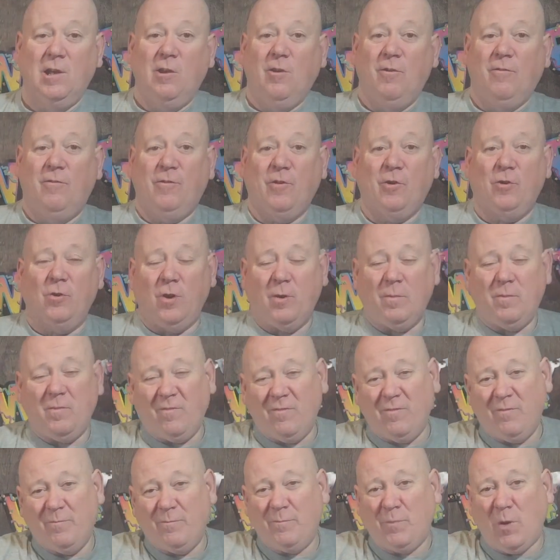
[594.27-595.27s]
for a
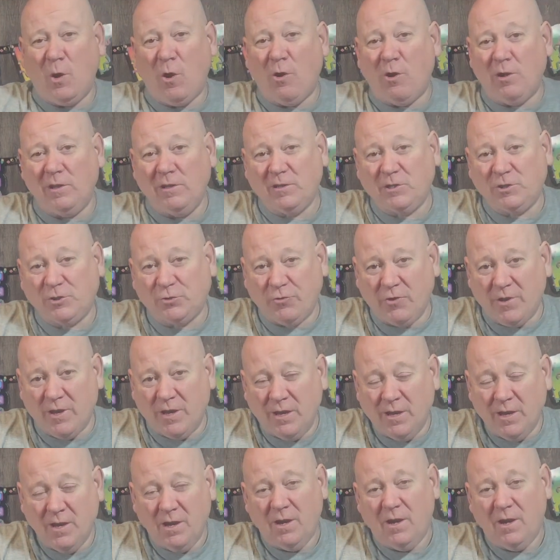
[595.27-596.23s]
paltry